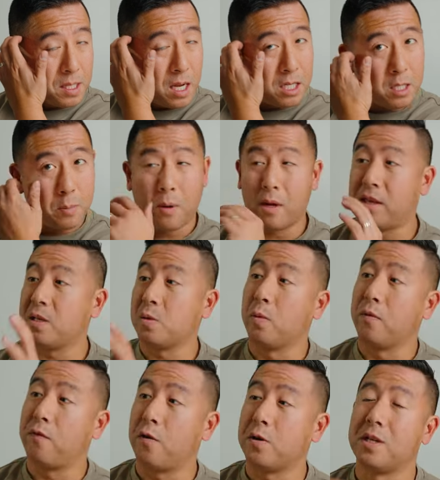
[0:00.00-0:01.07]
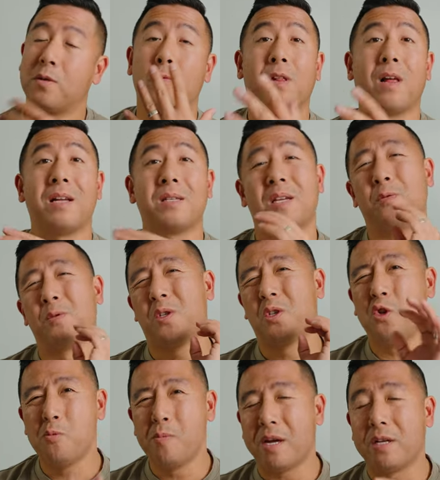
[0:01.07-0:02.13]
I actually bought this one first and realized it was
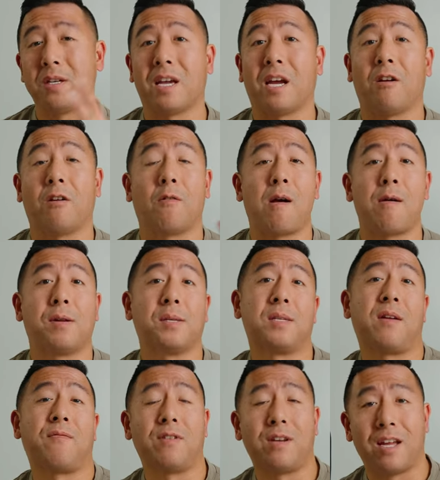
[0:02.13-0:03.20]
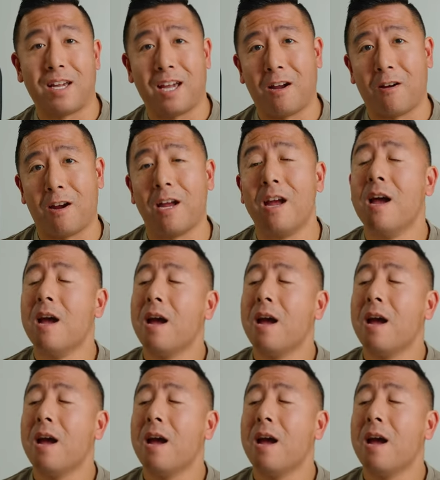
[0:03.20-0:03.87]
too big to carry around as an everyday carry.